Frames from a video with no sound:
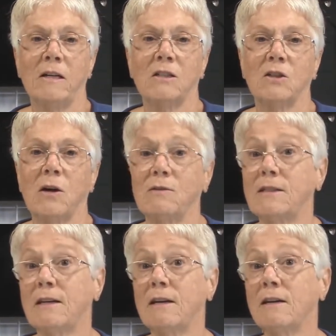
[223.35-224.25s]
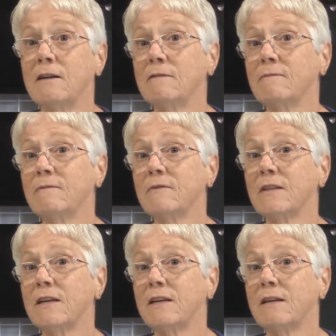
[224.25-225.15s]
So I was there
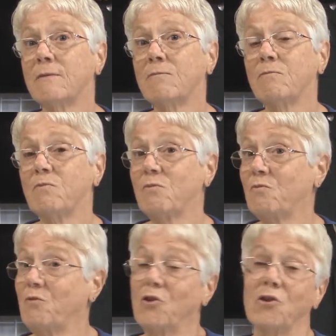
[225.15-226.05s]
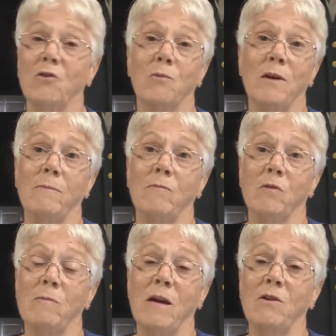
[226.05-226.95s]
for the
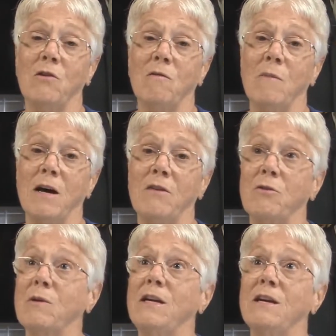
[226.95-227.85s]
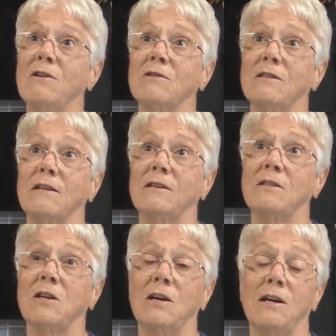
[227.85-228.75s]
remainder of my 3 years. At the
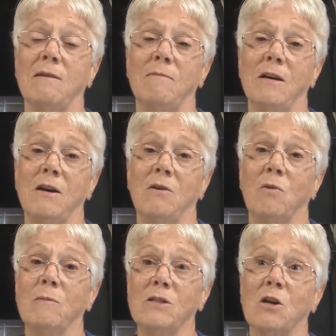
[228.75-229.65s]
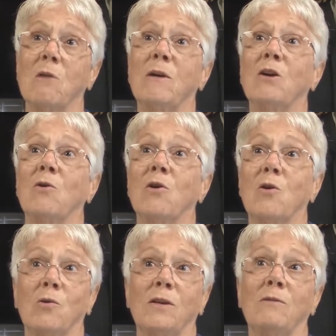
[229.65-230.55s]
time, Women's Army Corps
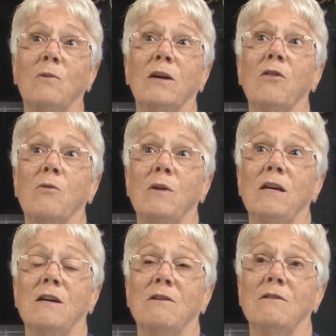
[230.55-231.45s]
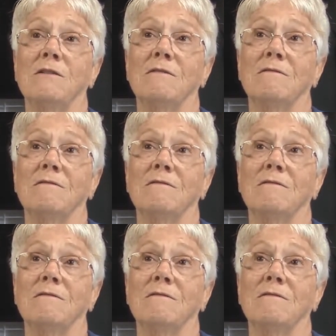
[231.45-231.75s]
only went 3 years,